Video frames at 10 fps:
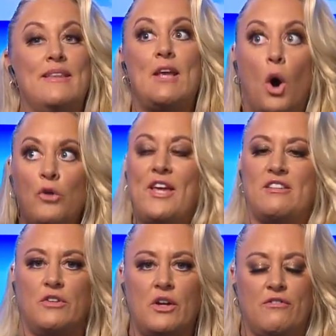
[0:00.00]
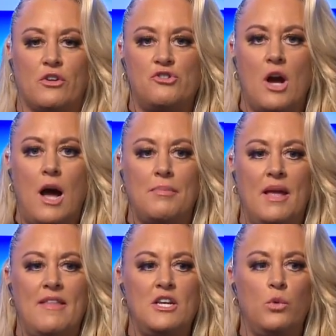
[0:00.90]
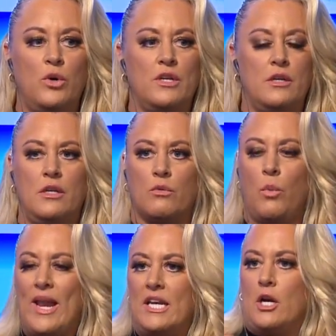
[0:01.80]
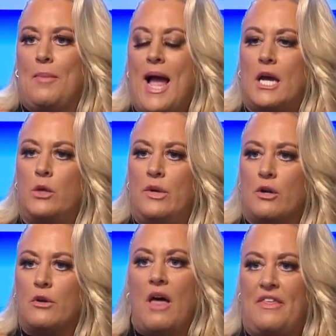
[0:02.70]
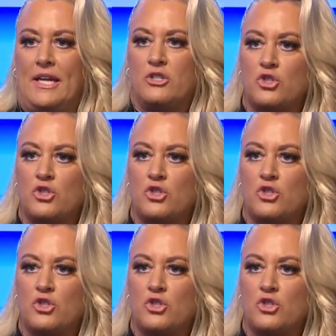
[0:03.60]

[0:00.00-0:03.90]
in the old days of looking for a job, and then you were waiting to hear back, and you would hear nothing. It's